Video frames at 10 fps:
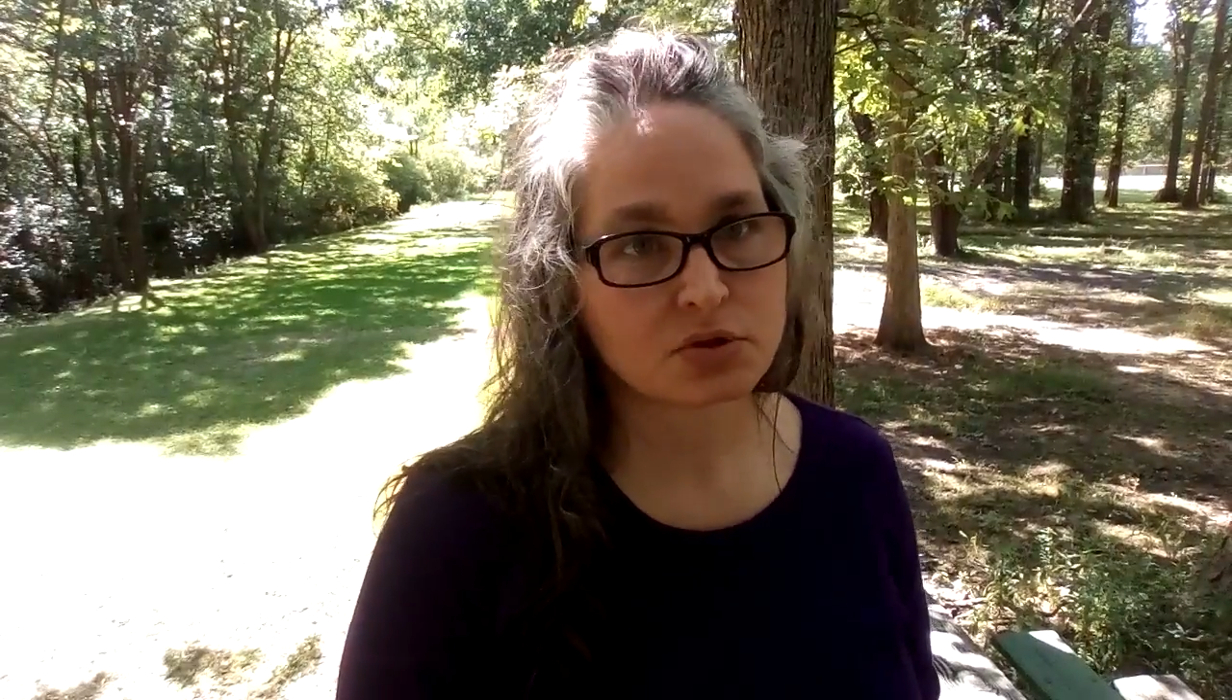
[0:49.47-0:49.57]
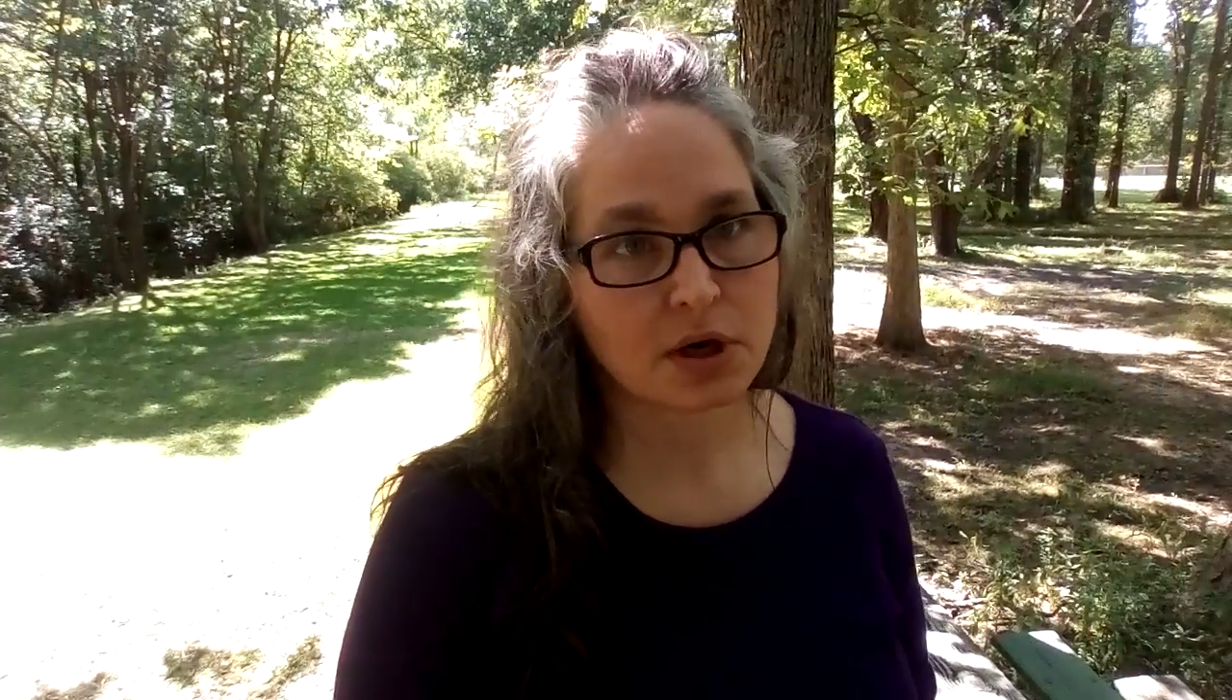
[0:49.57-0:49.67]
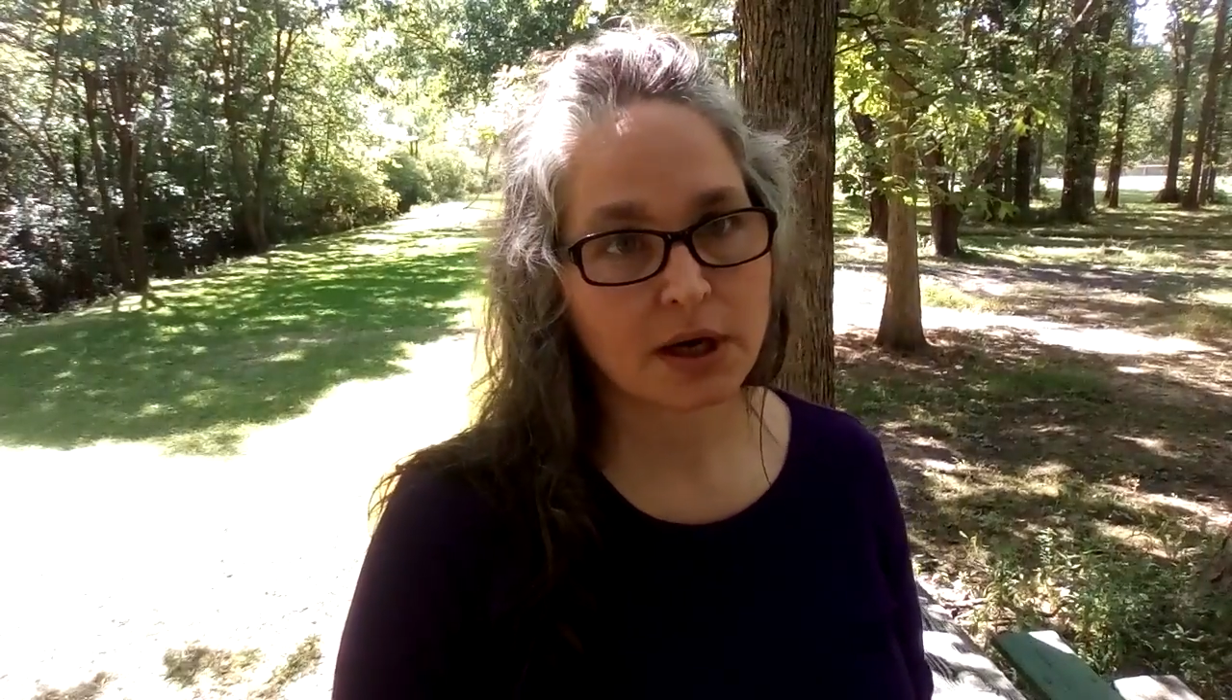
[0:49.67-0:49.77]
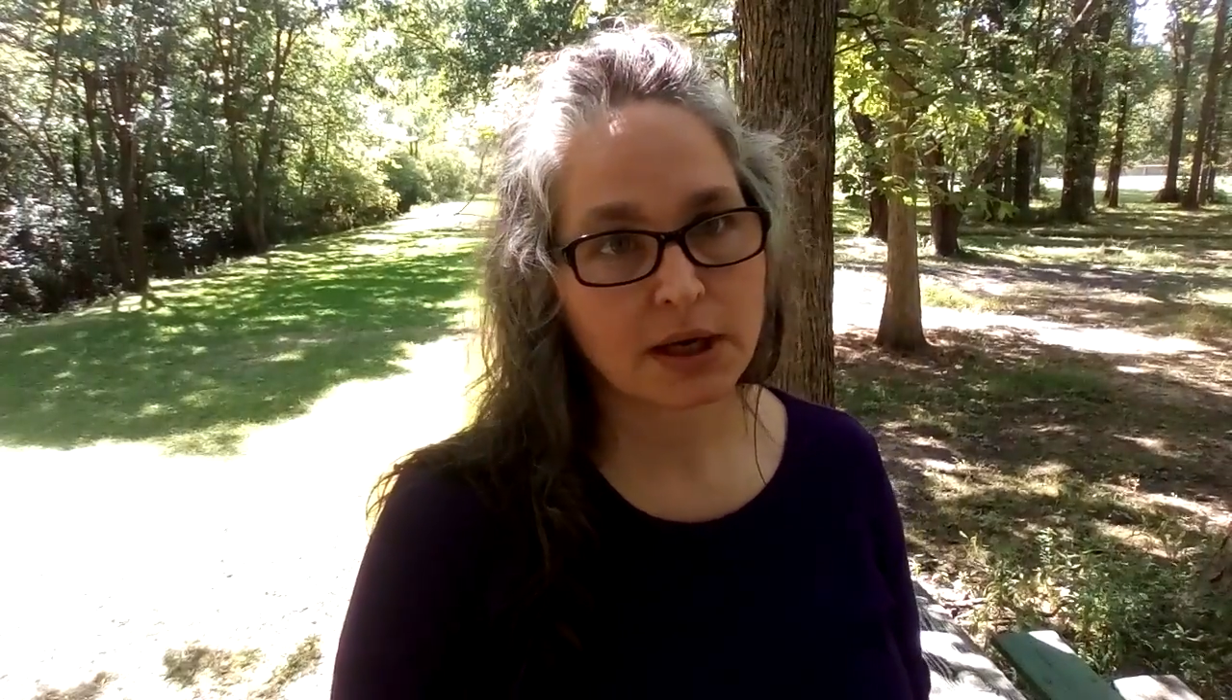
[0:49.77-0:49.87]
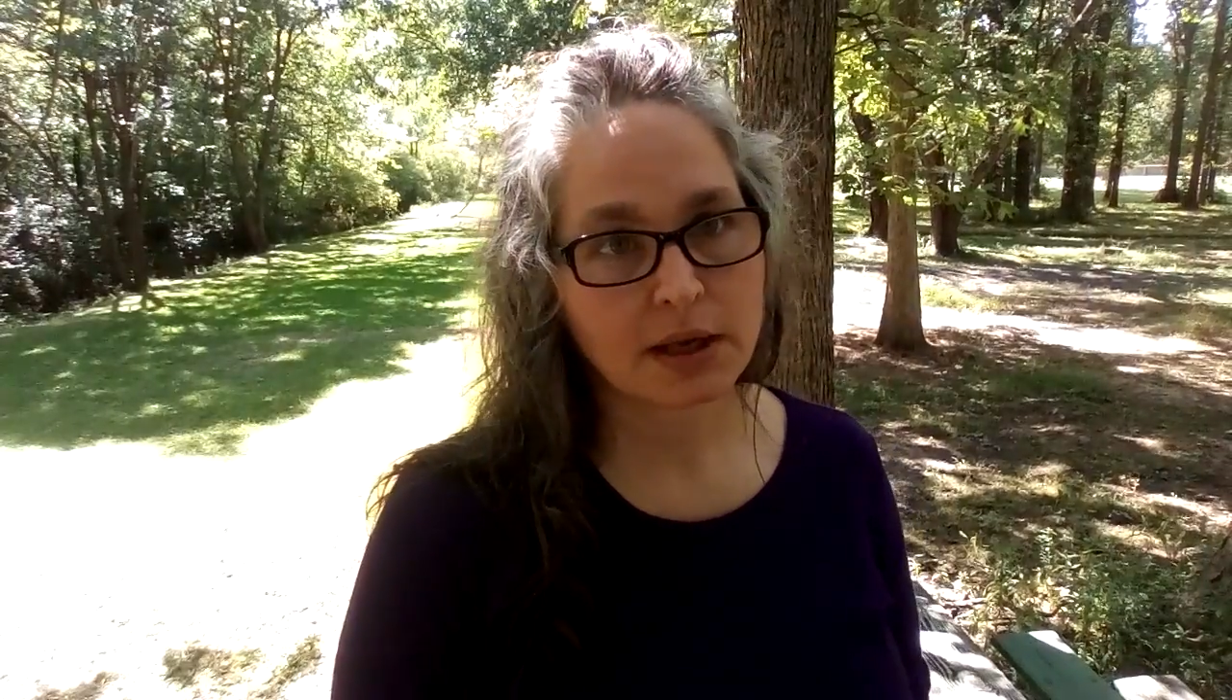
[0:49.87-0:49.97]

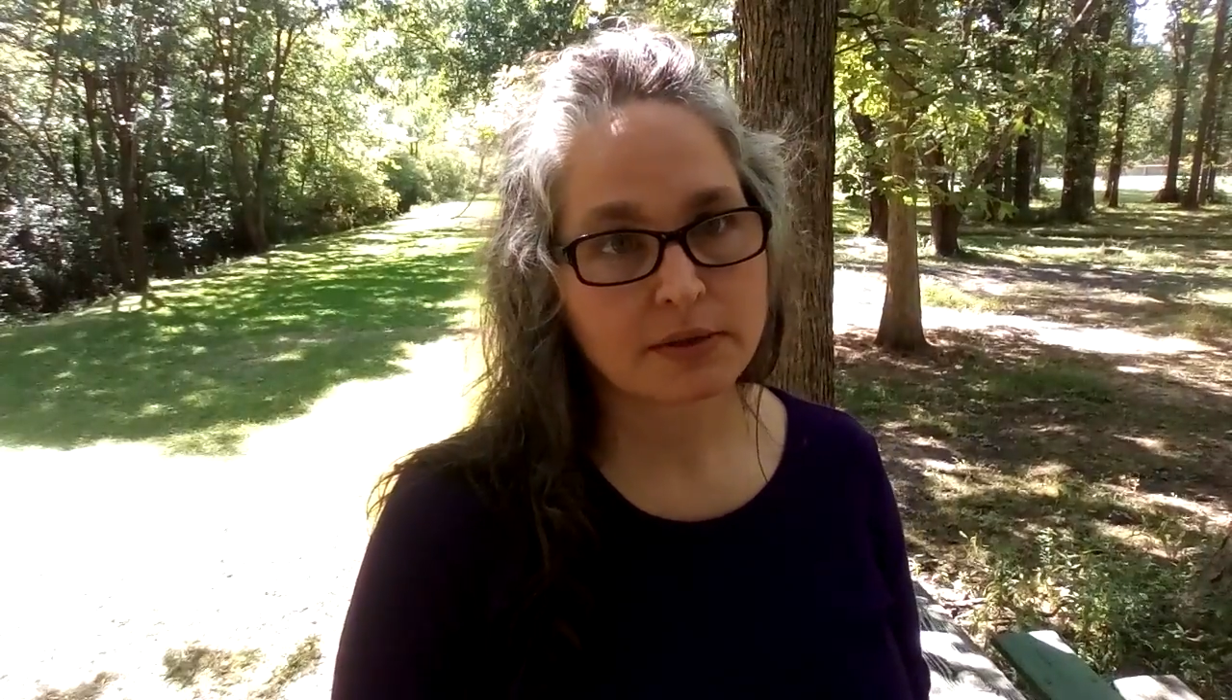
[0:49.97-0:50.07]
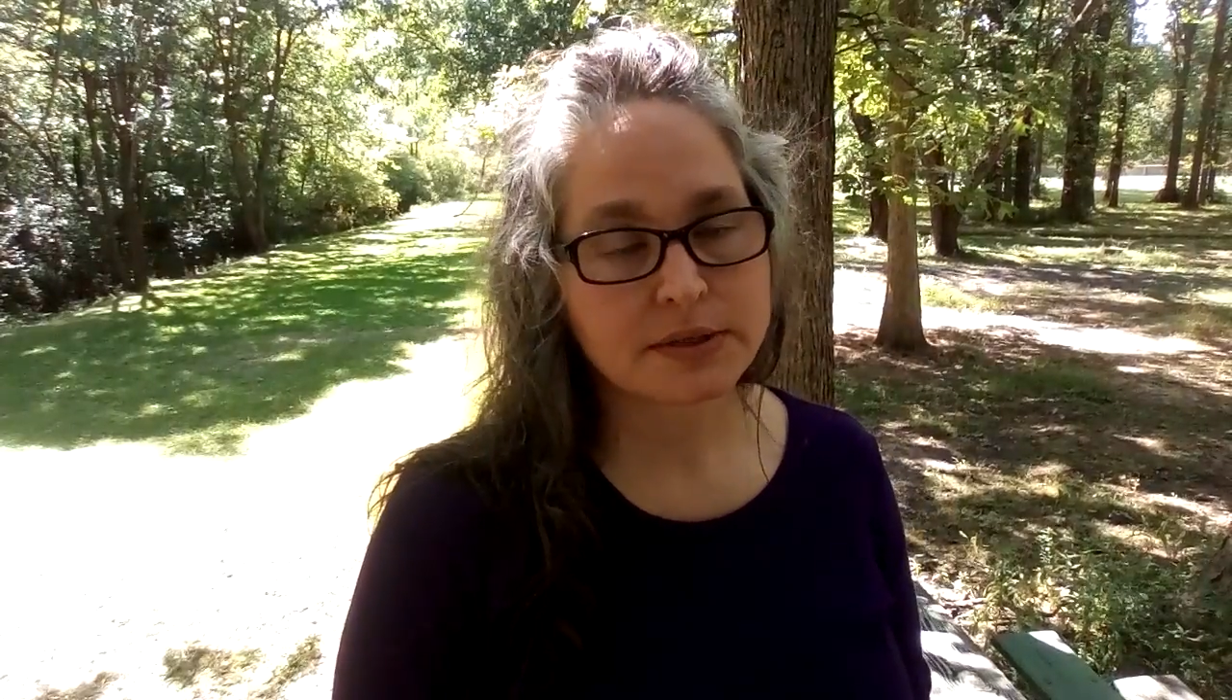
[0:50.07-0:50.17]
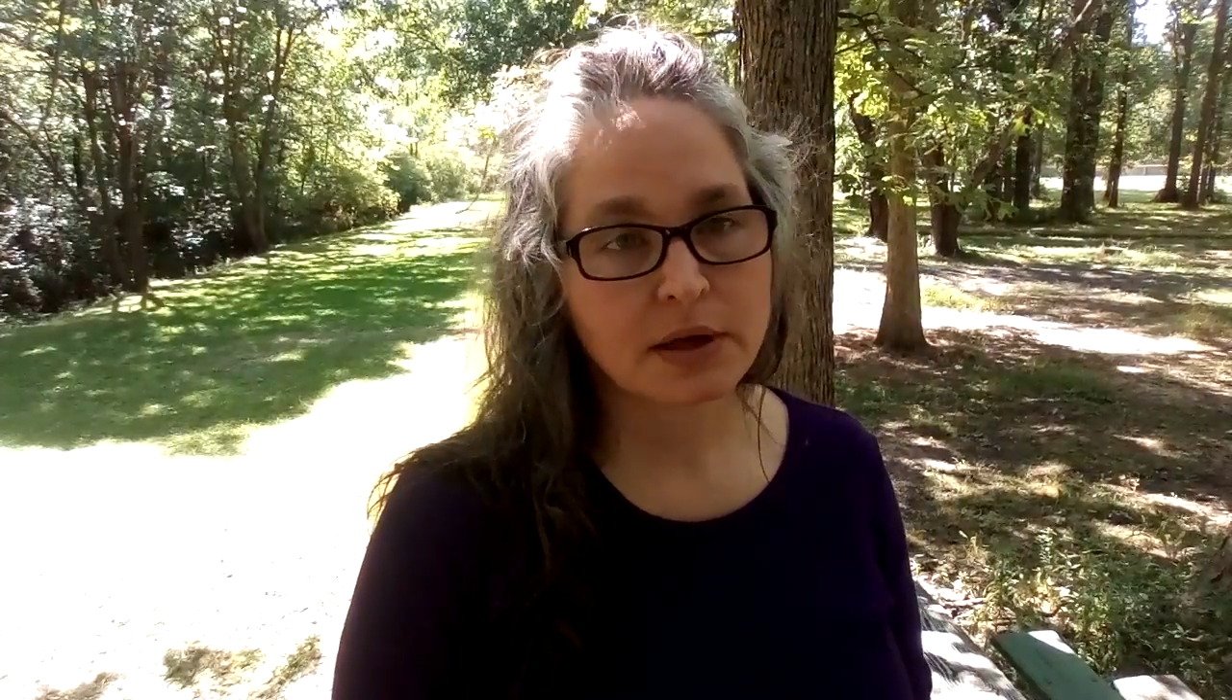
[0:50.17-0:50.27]
trying it.